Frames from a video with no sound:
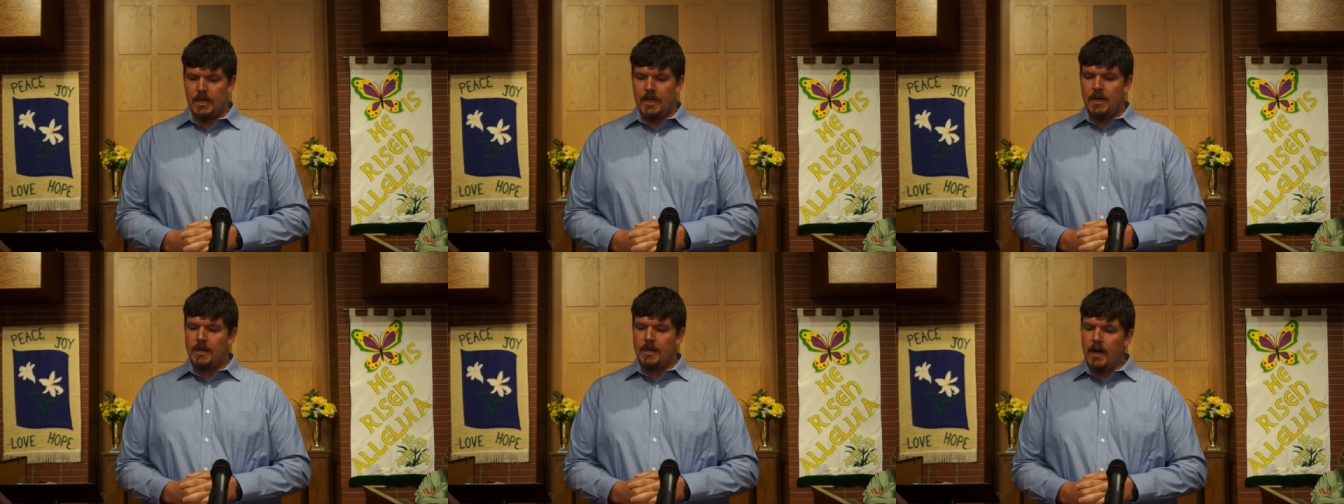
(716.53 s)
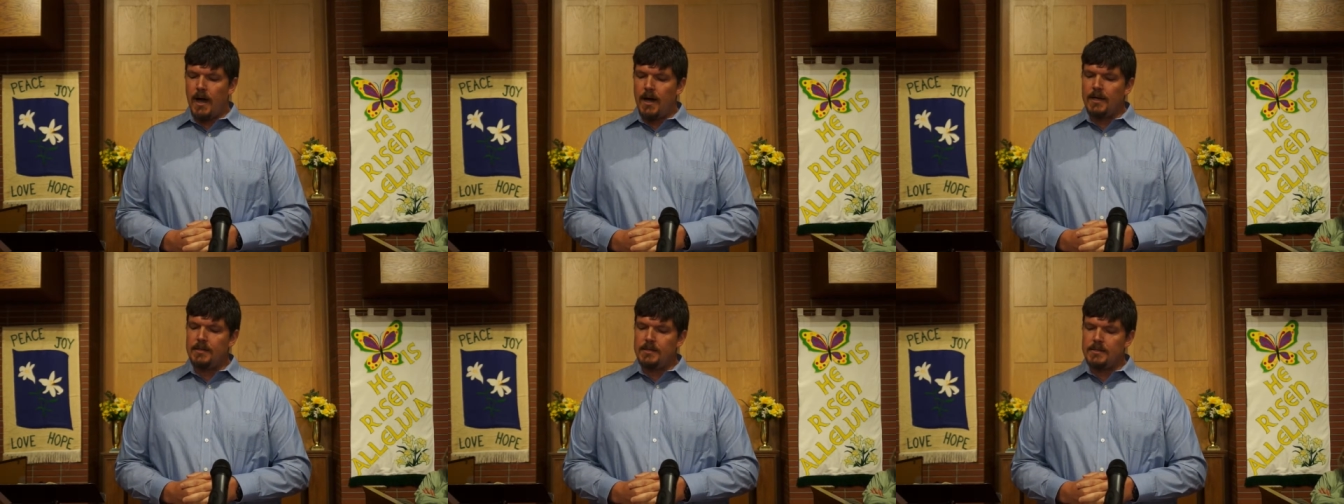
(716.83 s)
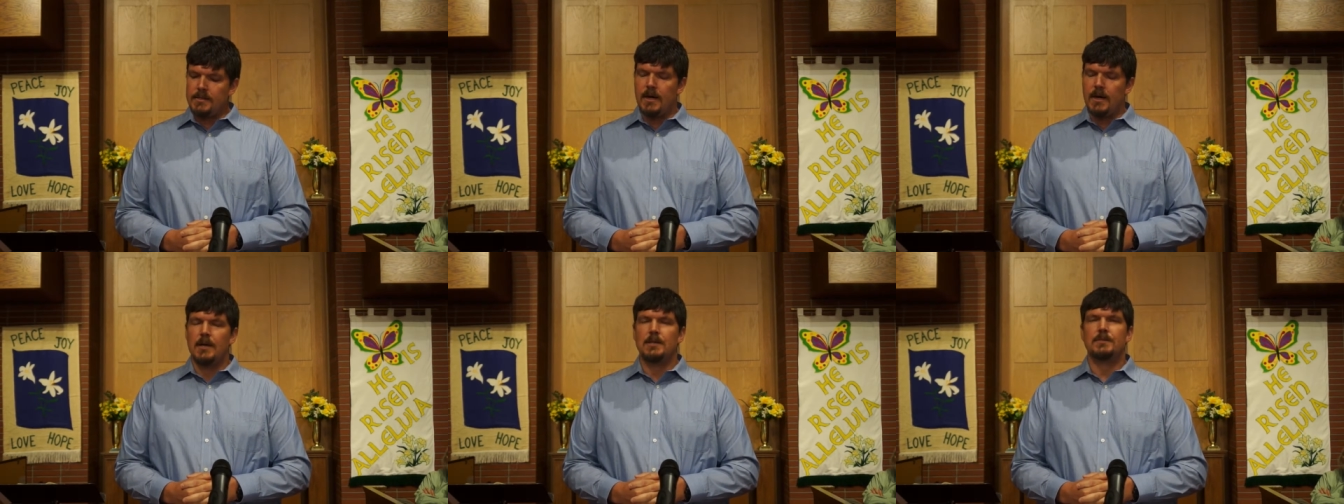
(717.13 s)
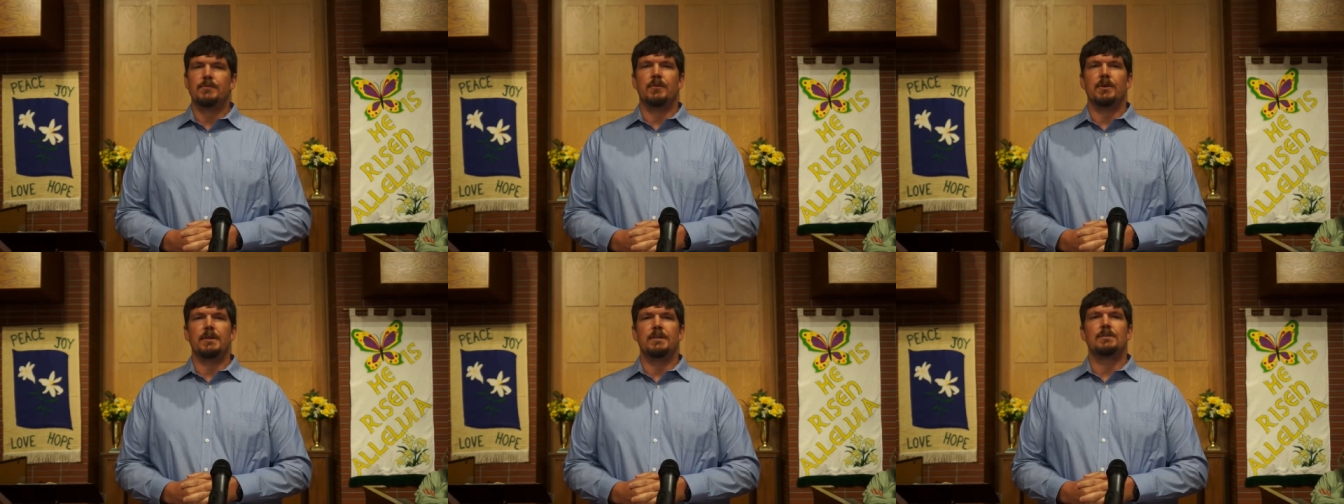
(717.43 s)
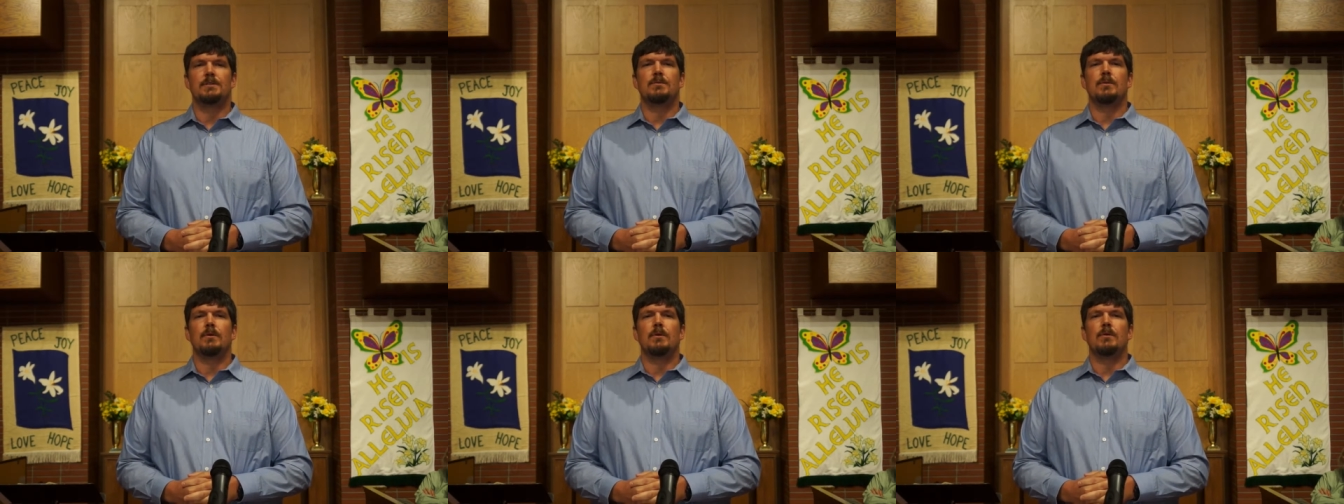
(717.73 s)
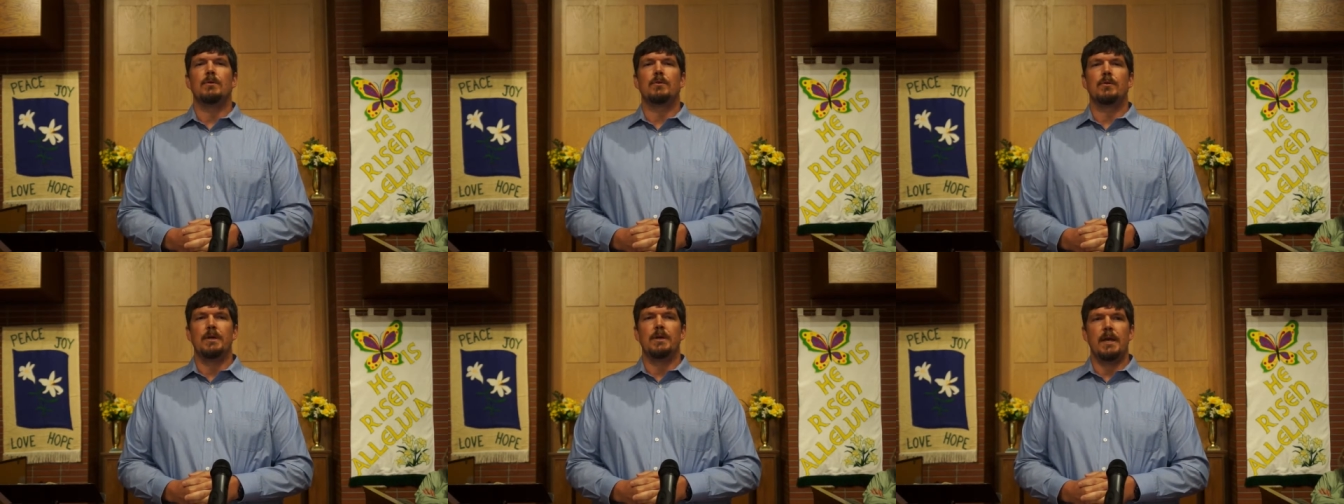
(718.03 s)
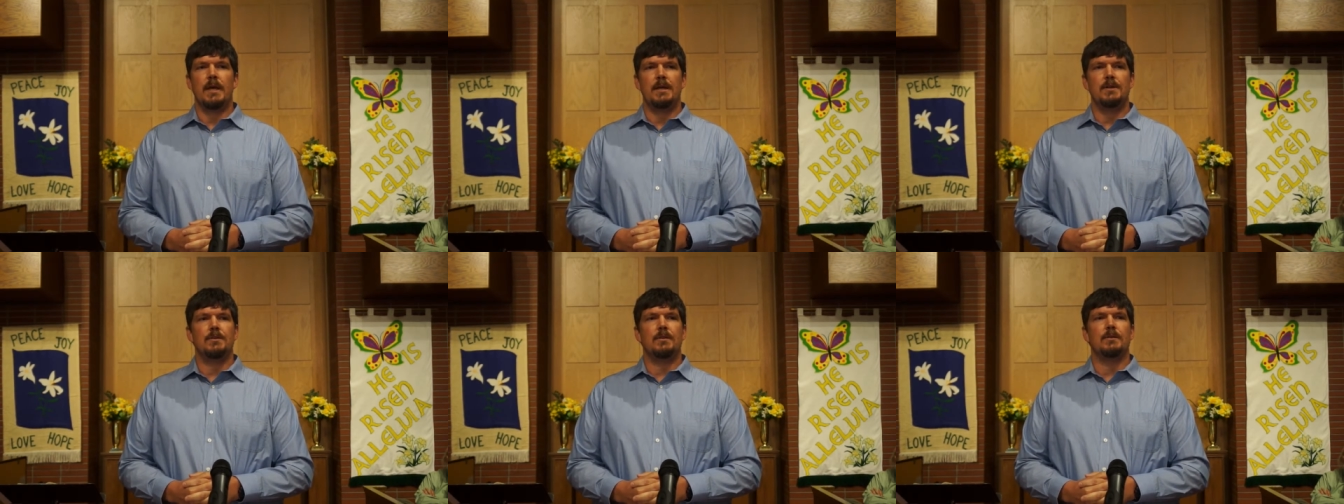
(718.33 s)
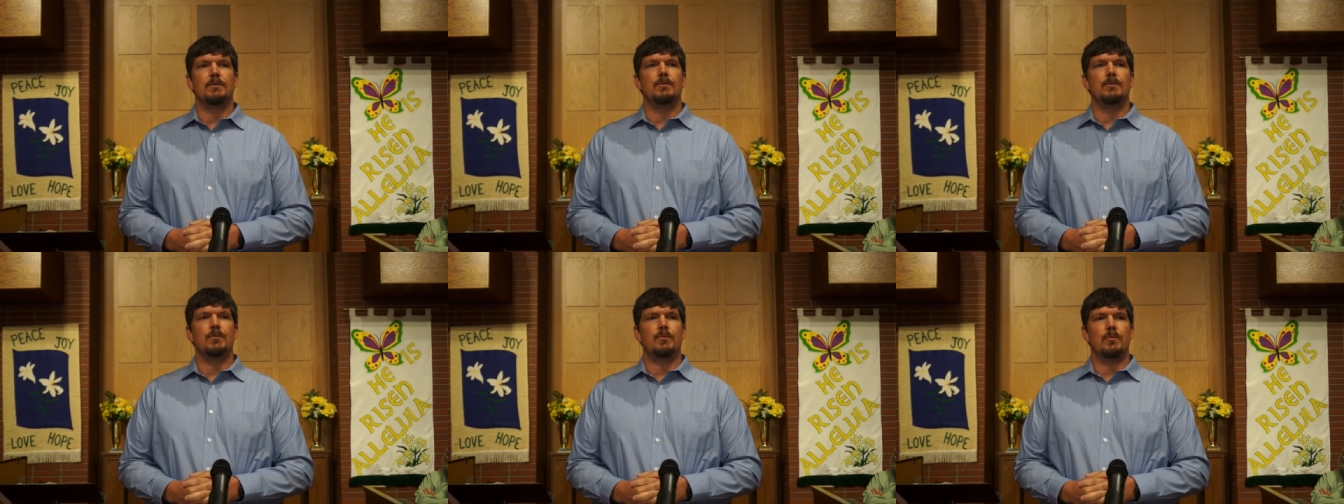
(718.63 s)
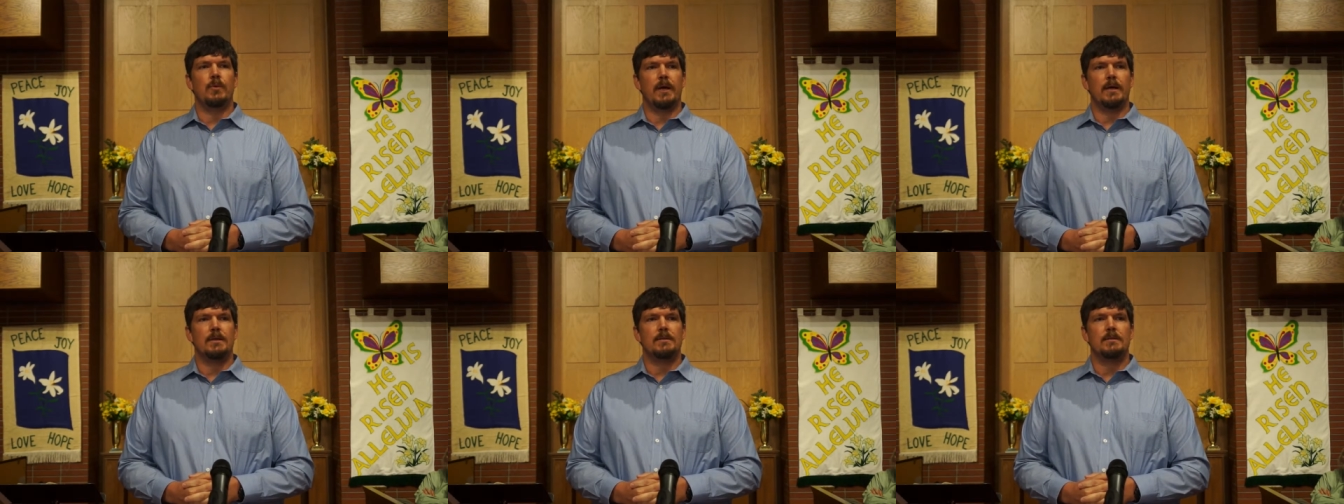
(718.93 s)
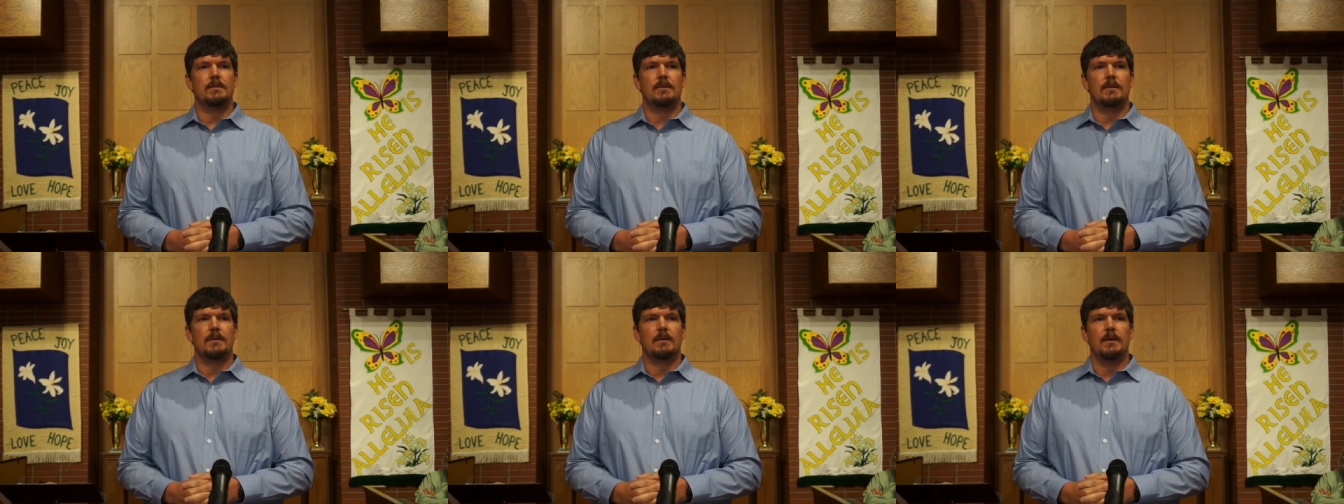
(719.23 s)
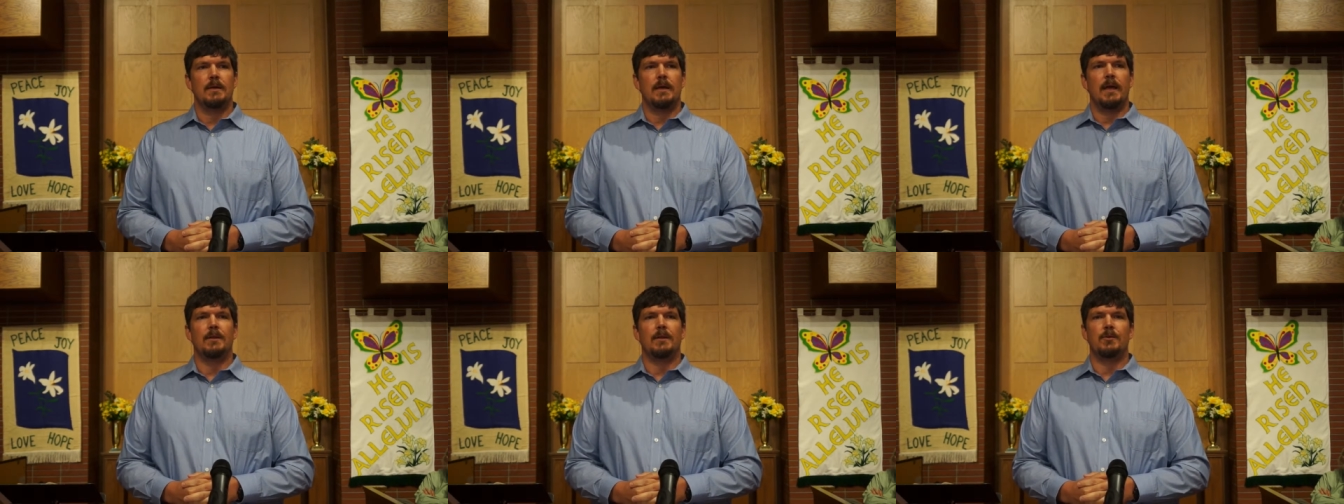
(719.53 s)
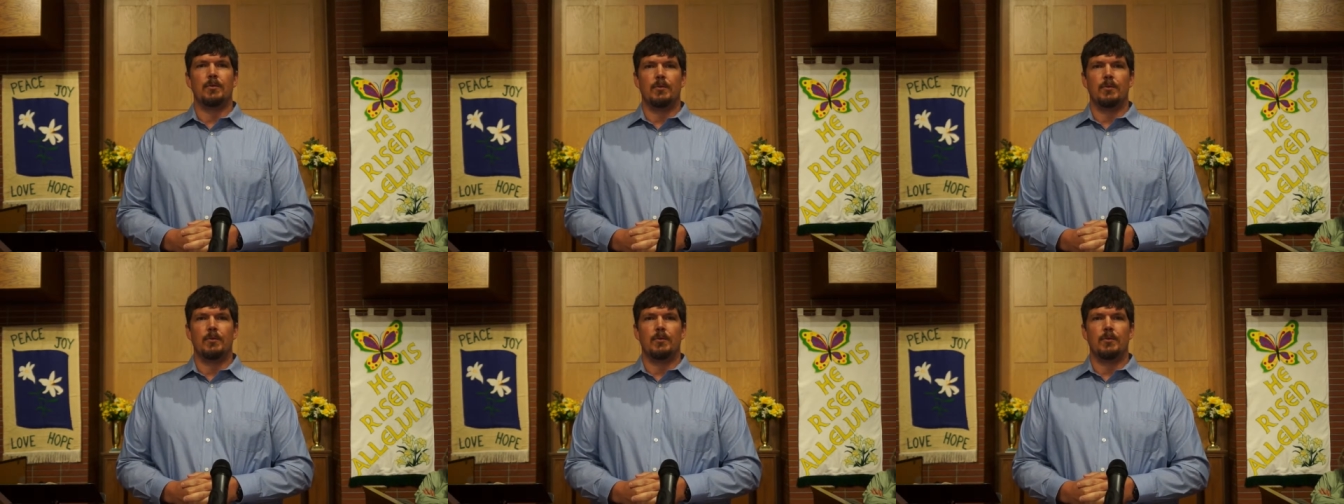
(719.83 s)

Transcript: God desires for his creation to rest and to